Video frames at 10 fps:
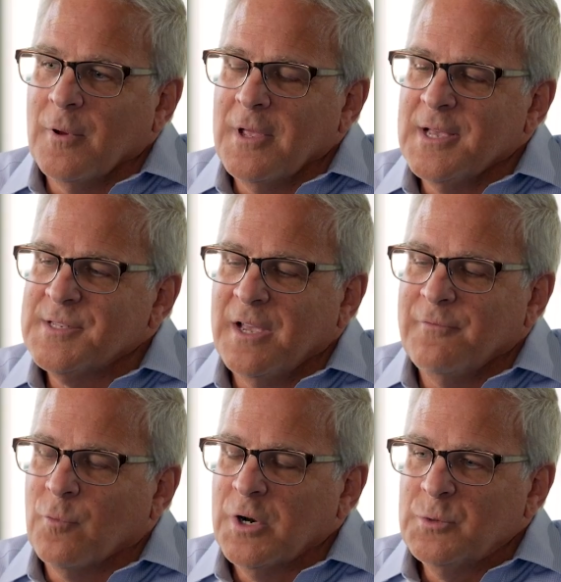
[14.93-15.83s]
As
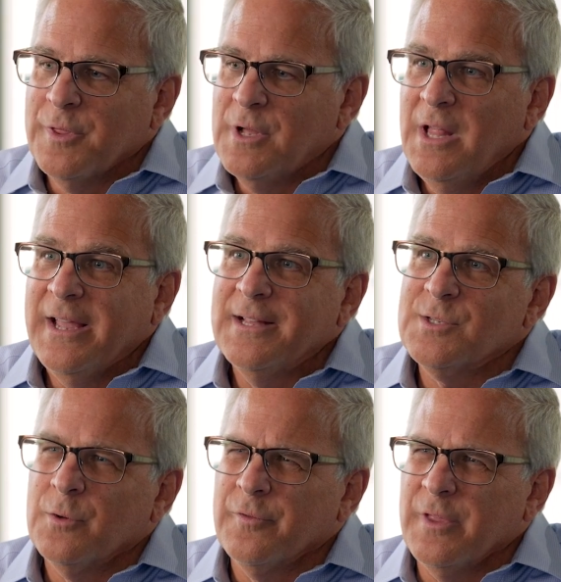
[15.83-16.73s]
I've worked with
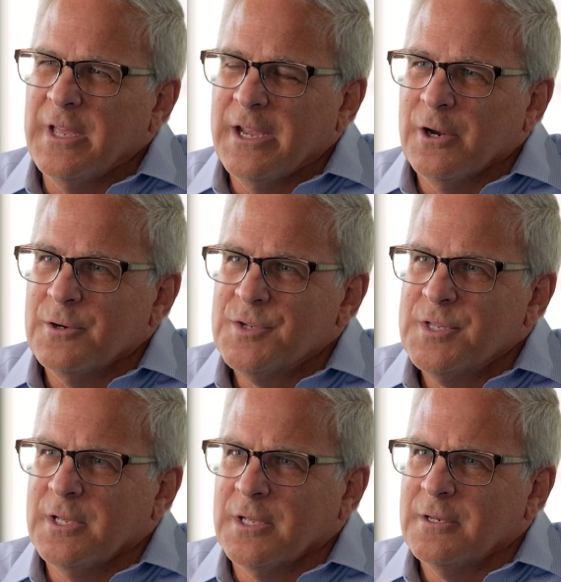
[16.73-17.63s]
clients over the years,
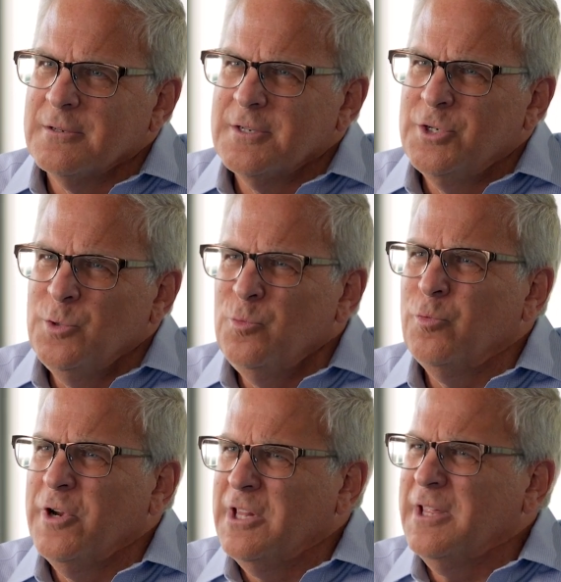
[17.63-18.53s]
the two
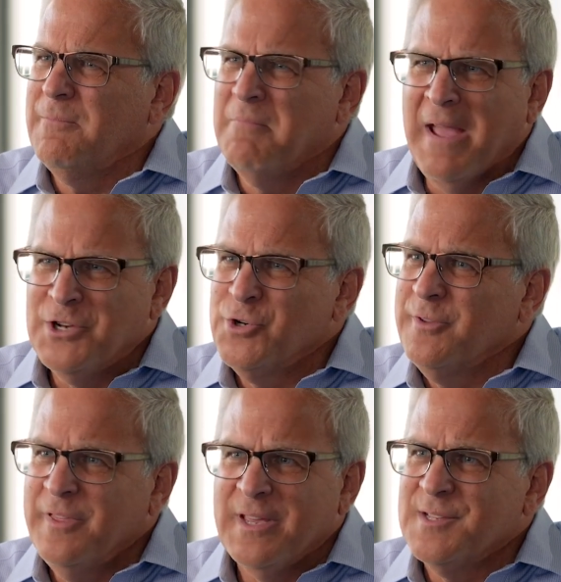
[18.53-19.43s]
really major
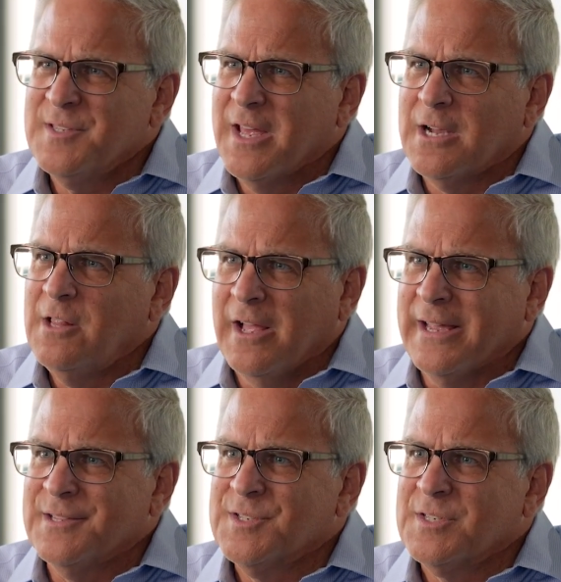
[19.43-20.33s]
things that
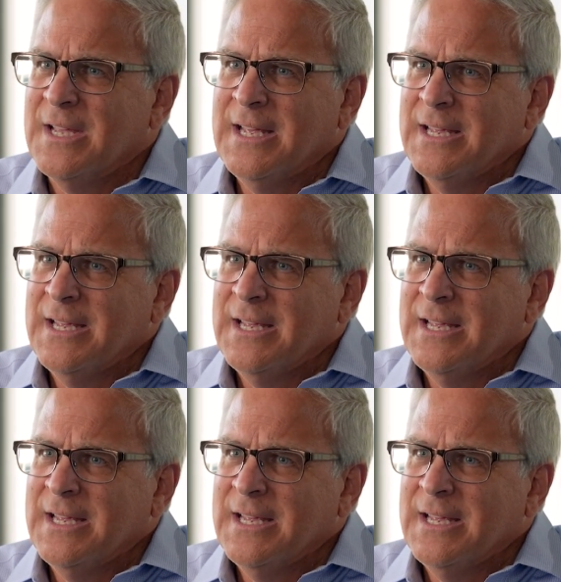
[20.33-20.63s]
clients